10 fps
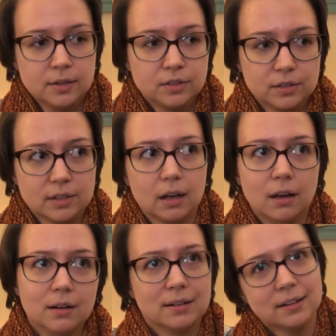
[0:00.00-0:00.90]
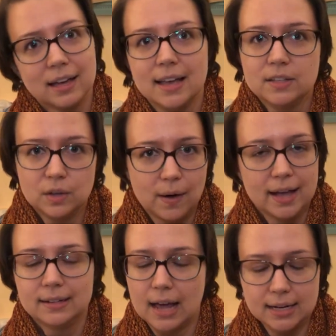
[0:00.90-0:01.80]
So I was like, oh, okay. So
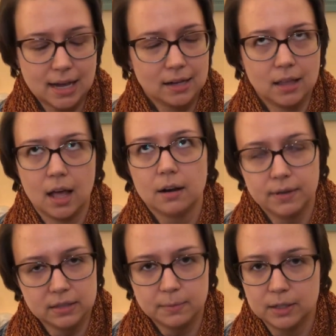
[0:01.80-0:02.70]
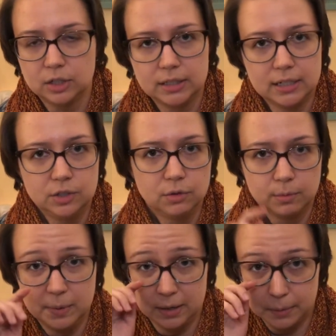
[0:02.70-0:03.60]
I dyed a lot of Huntsman, turned it into
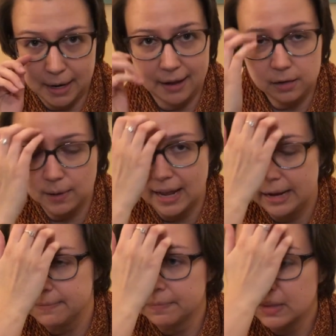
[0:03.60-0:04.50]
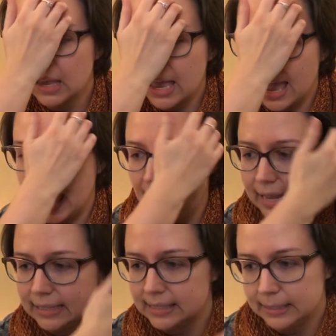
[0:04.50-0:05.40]
a repeatable colorway,
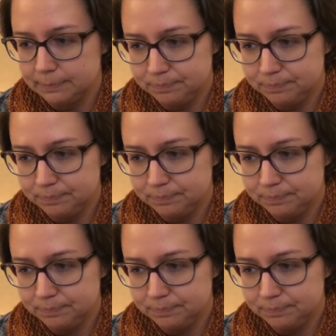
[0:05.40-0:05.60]
and